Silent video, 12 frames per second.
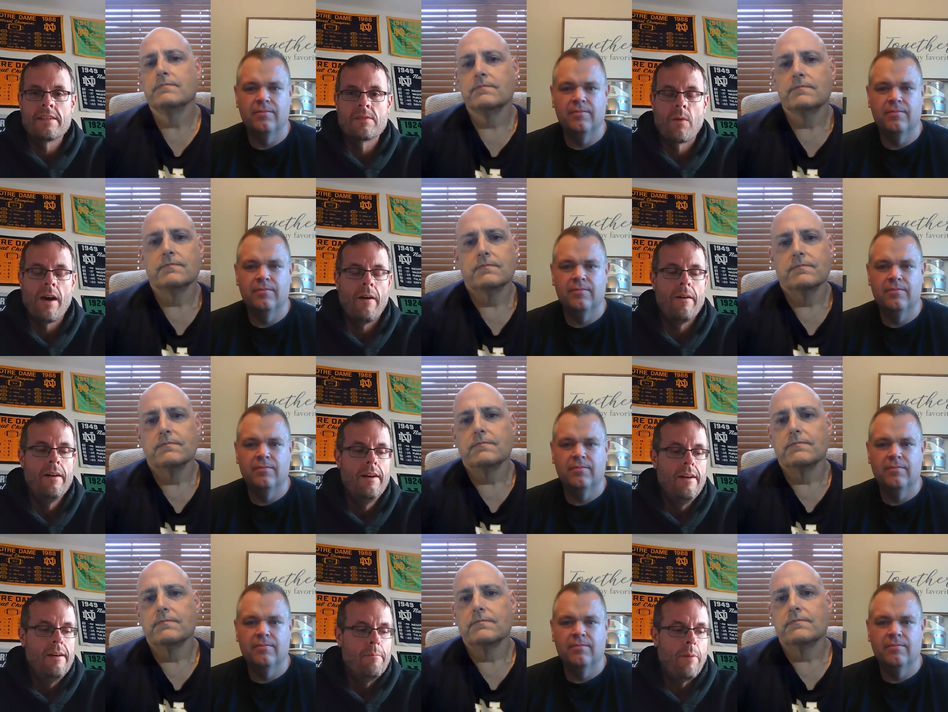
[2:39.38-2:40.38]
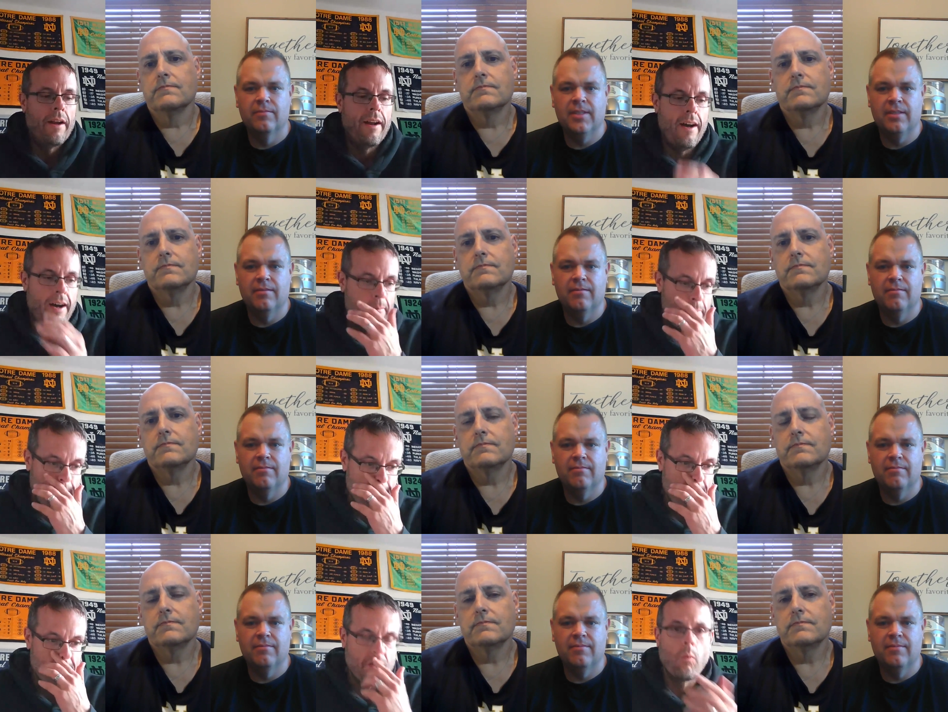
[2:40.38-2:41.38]
Speaker 1: as well. But um,
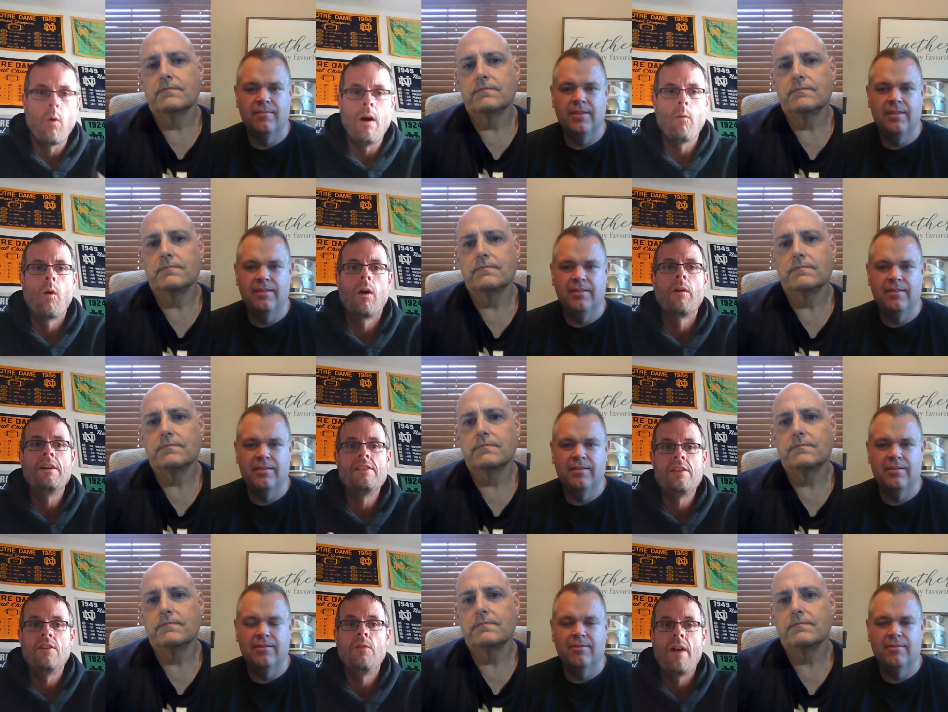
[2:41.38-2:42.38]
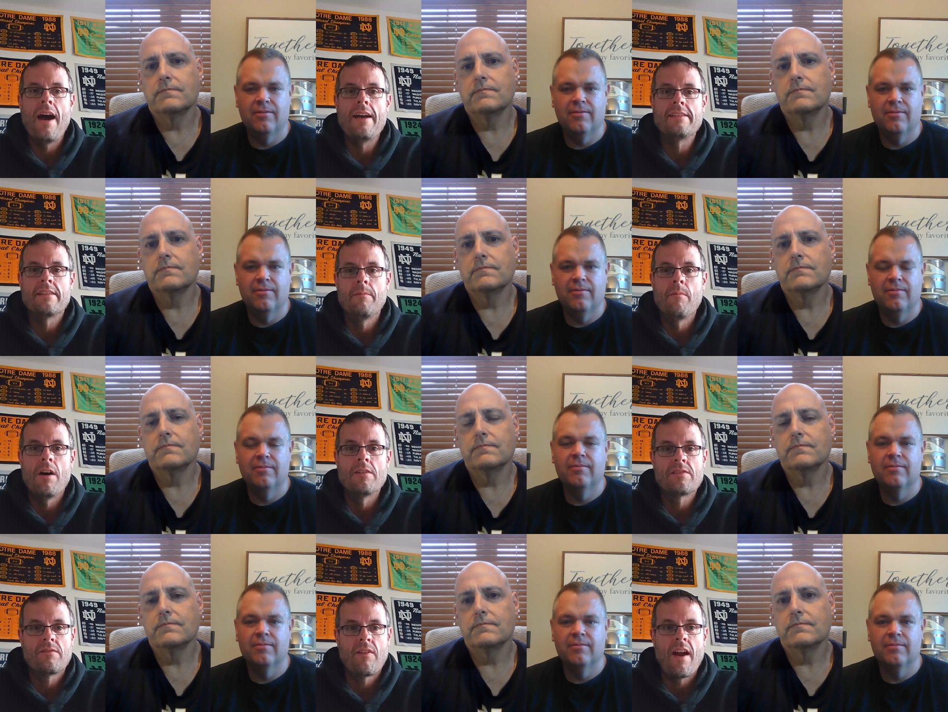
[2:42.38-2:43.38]
so, what worries you guys the
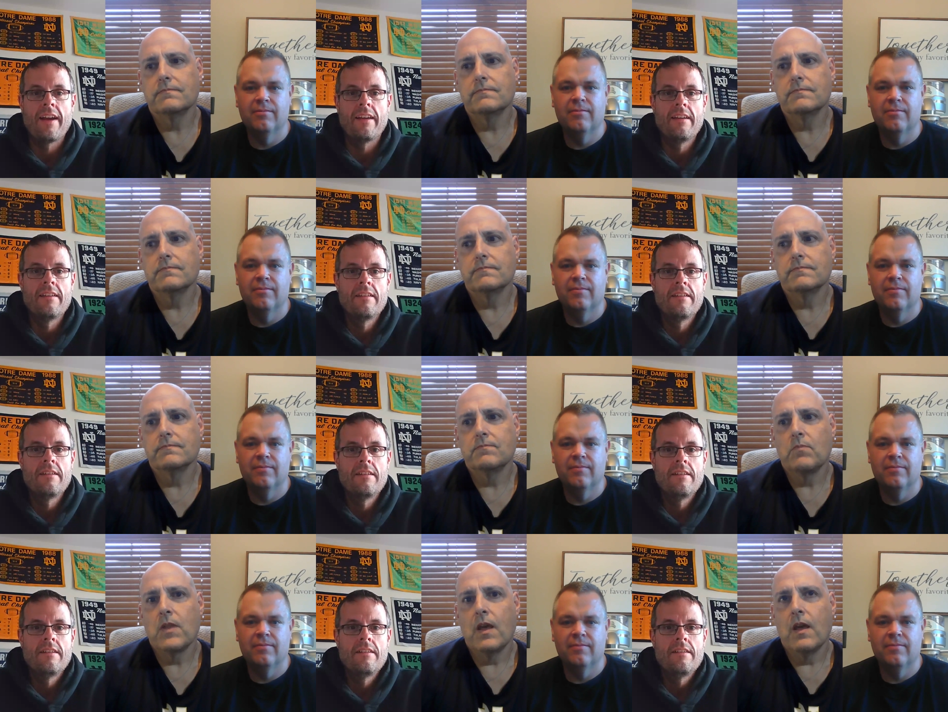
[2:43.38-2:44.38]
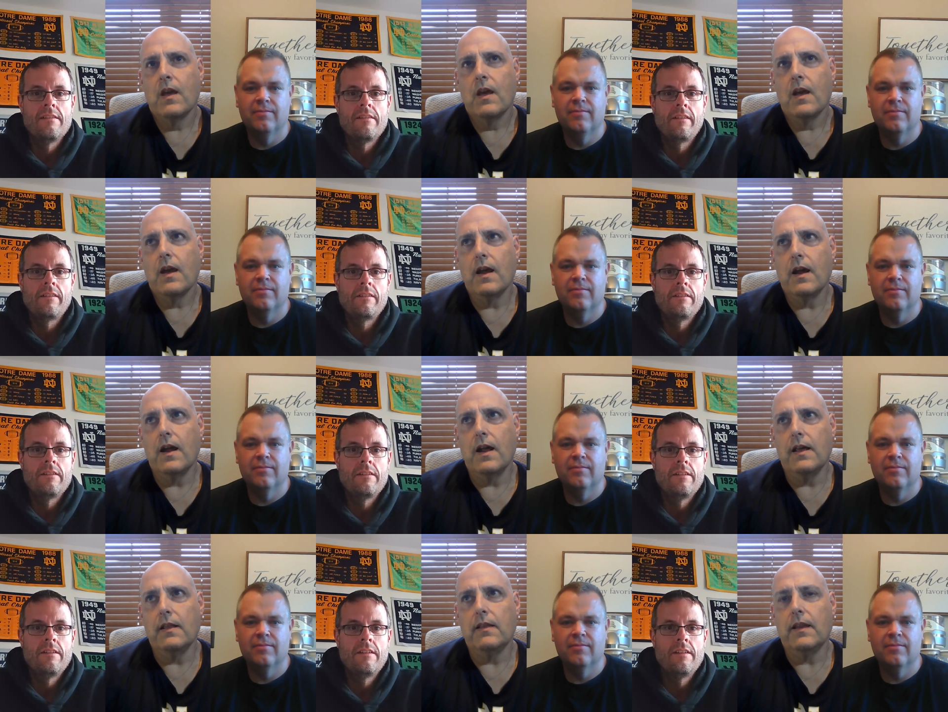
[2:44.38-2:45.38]
most, Frank?
Speaker 2: Uh,
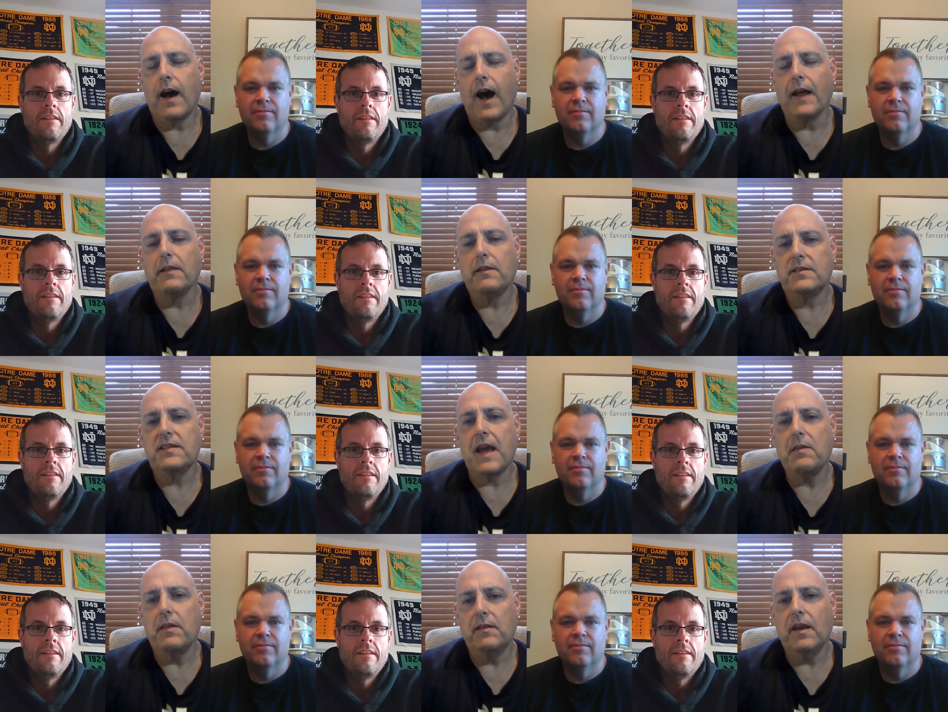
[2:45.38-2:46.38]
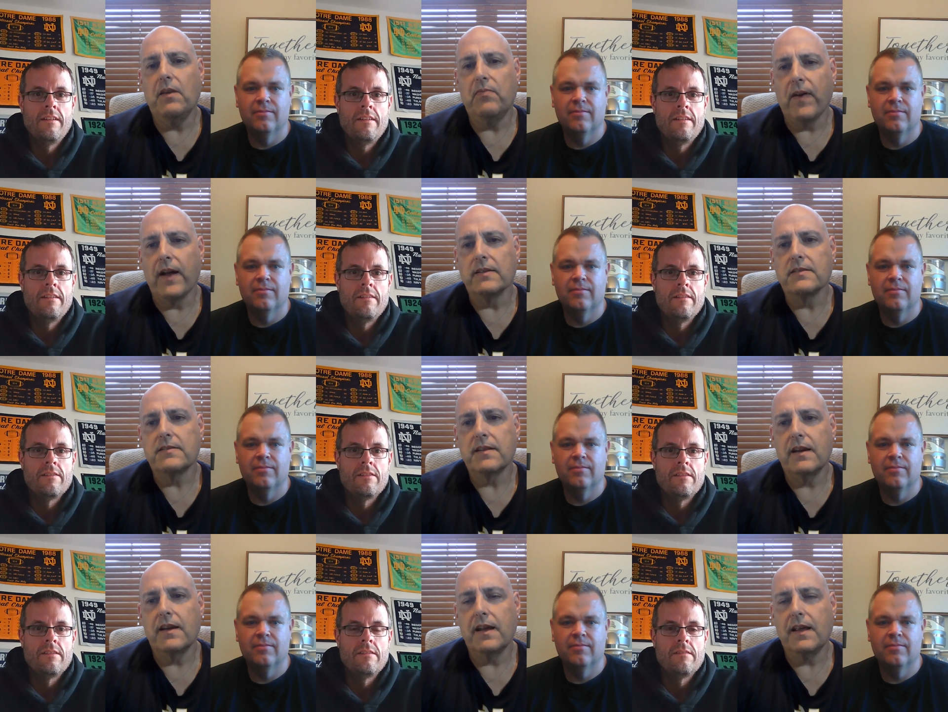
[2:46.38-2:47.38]
I'd say the defense.
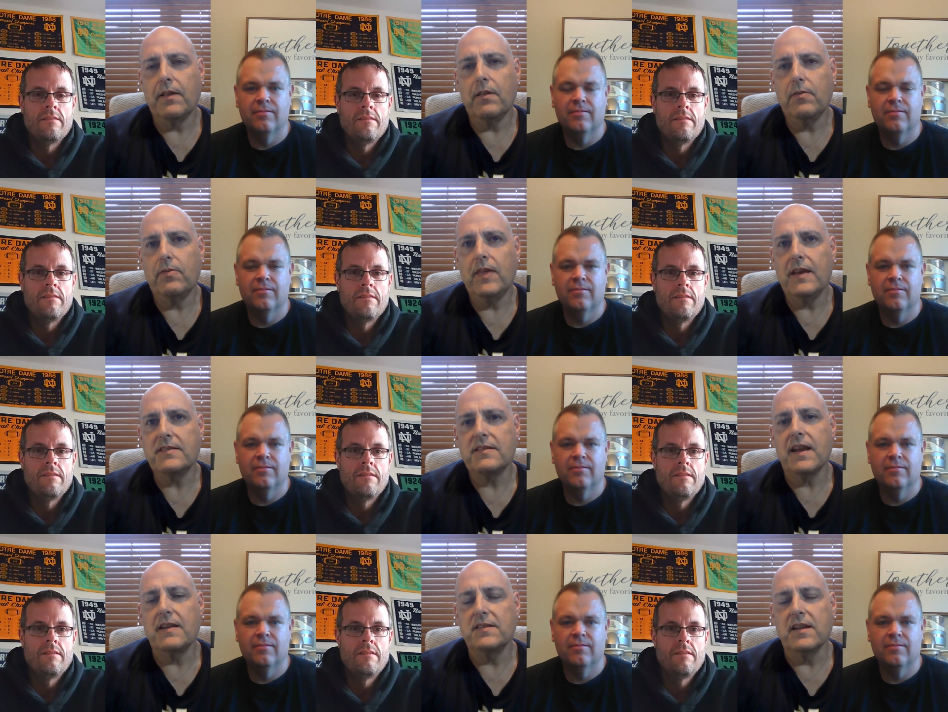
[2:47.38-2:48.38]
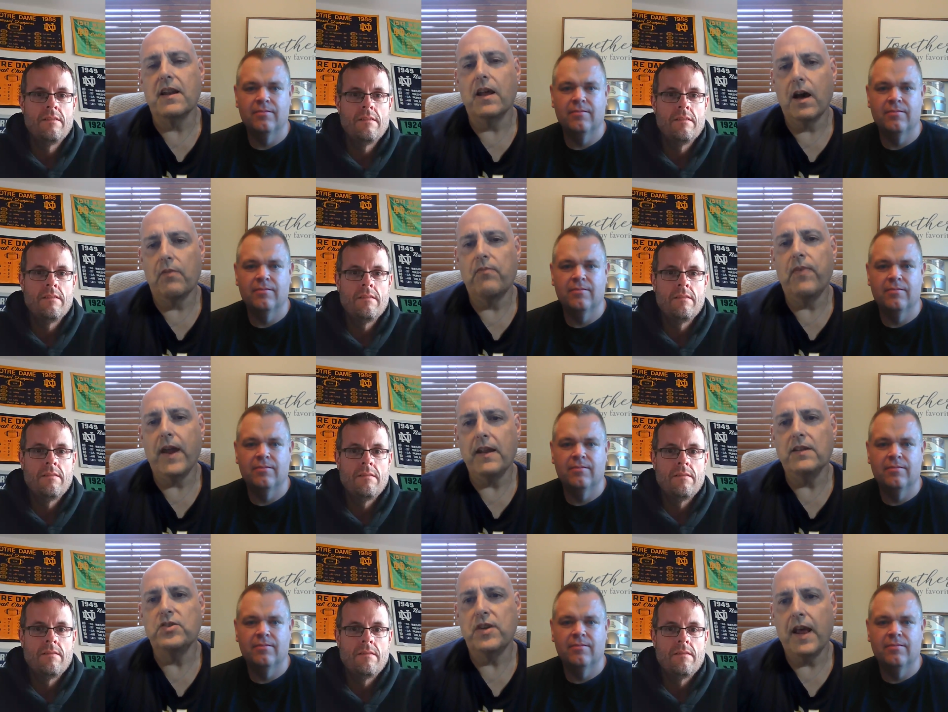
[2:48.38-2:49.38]
Uh, this isn't a
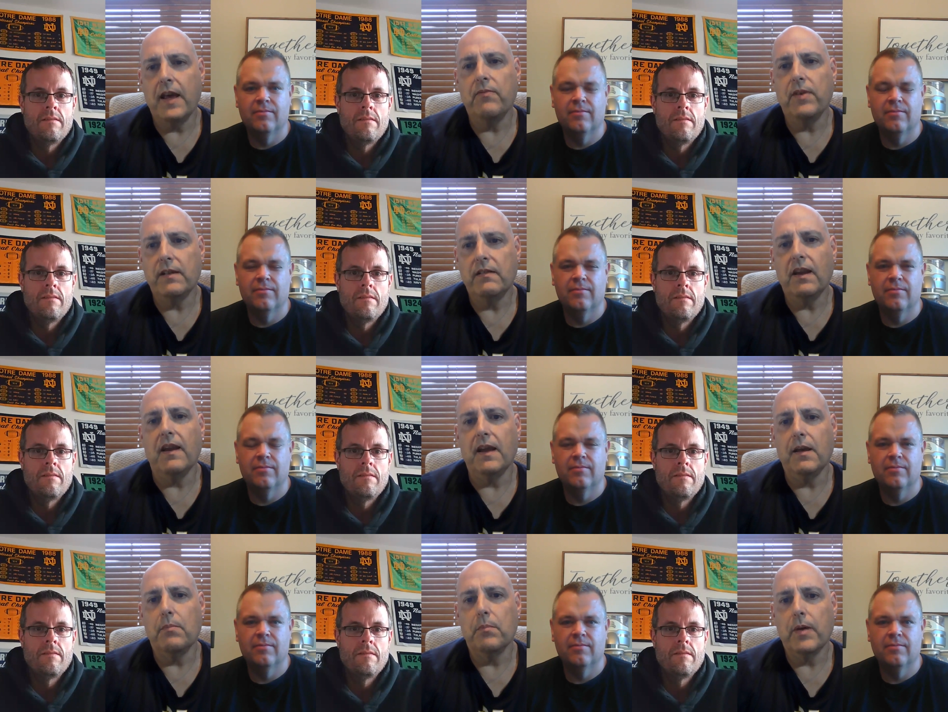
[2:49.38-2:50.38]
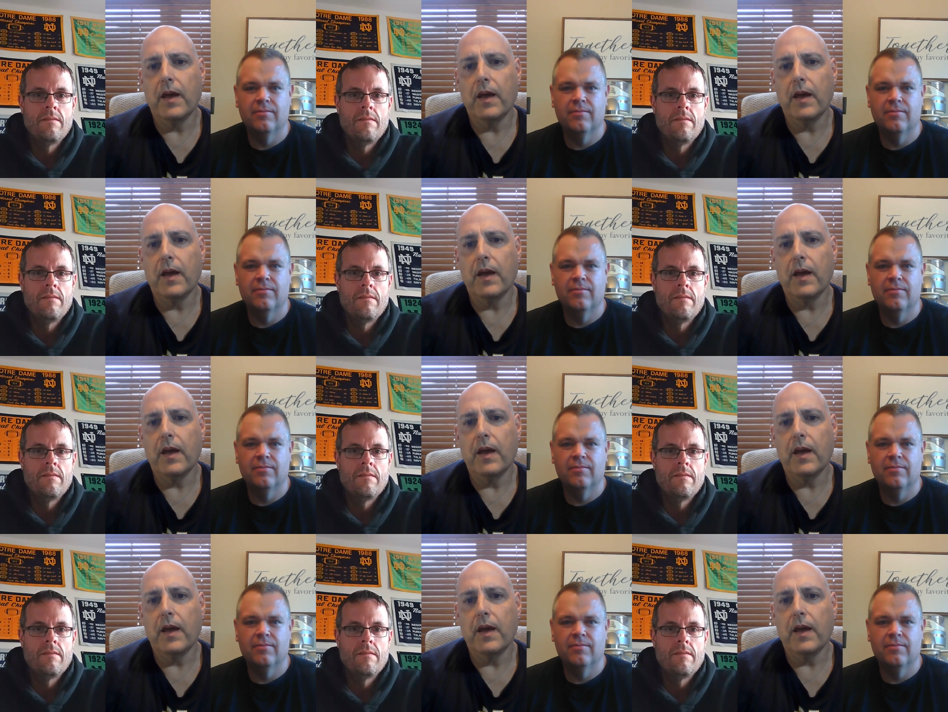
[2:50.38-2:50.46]
vintage Navy team,